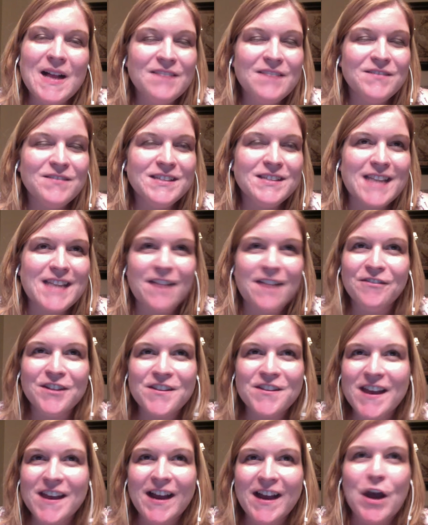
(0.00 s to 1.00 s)
was
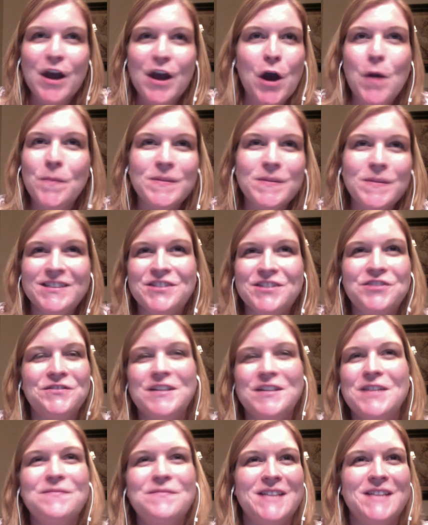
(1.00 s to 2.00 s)
everything I hoped and
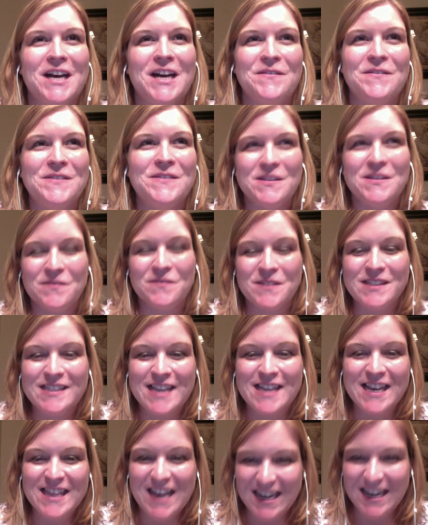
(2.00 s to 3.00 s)
dreamed of, so we'll
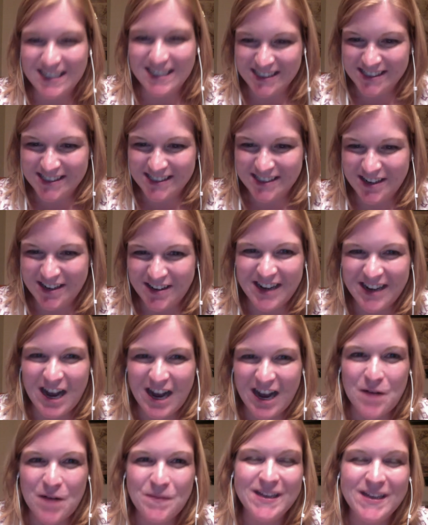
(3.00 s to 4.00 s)
say that to start
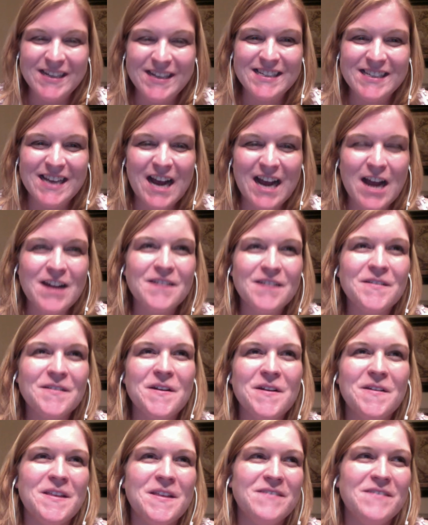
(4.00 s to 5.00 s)
out. But I don't
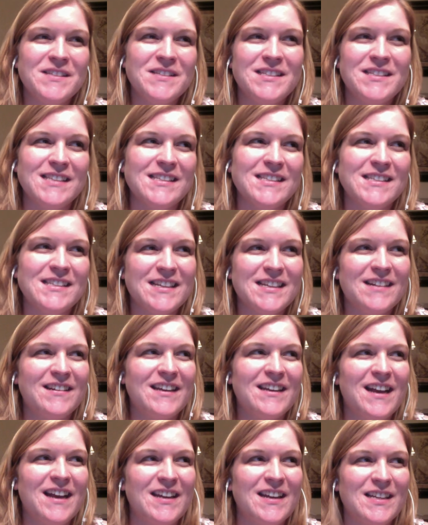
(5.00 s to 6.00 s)
know that it was necessarily
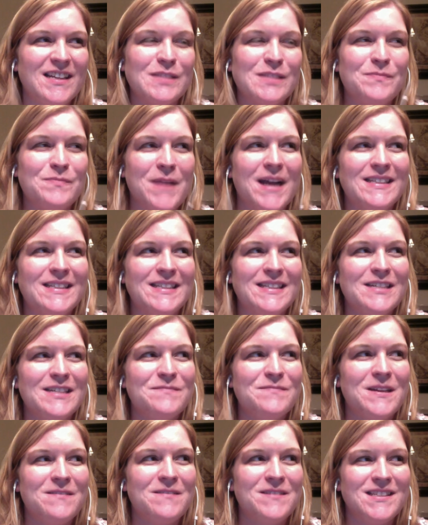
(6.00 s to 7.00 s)
unexpected,
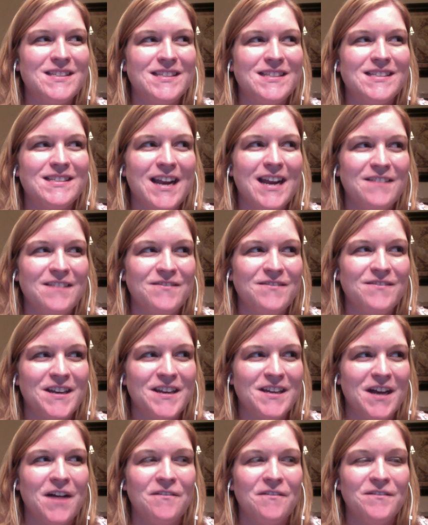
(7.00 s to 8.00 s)
but it was just kind of
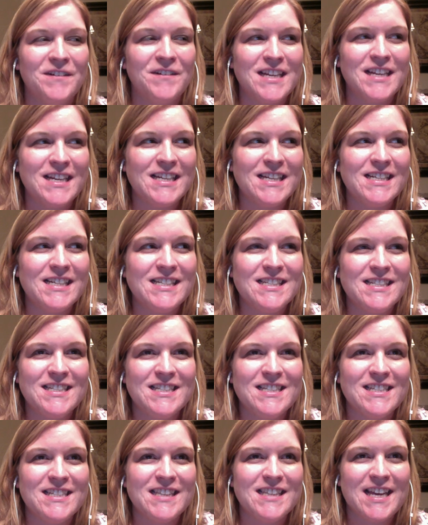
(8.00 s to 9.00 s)
comforting to
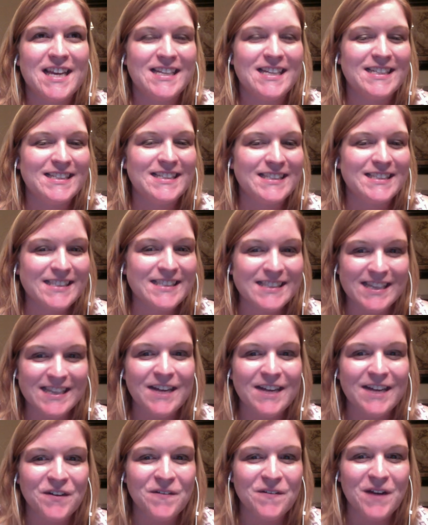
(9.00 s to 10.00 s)
just see
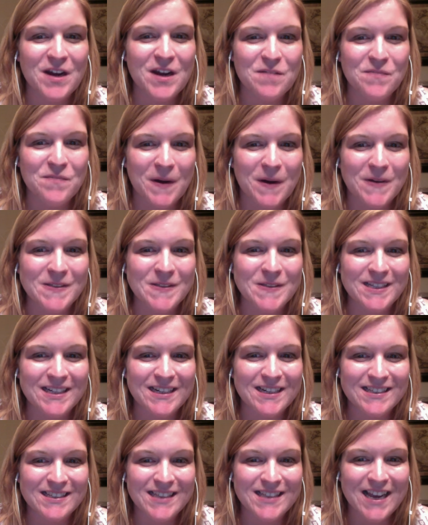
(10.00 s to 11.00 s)
everyone in person,
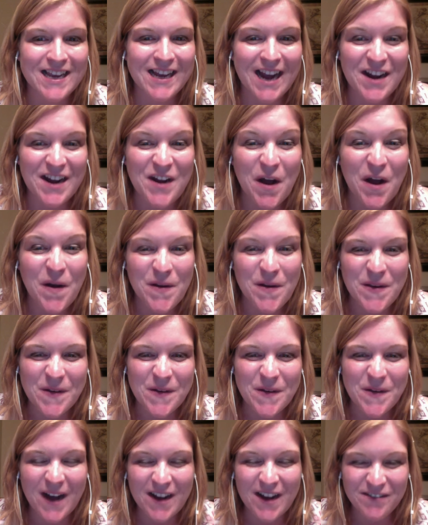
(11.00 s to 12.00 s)
and it's like, I know
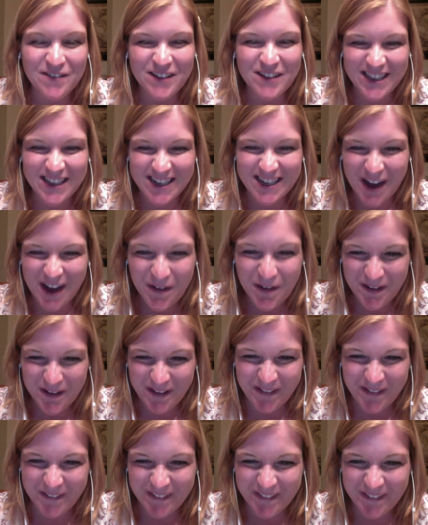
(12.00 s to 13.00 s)
you, I really know you.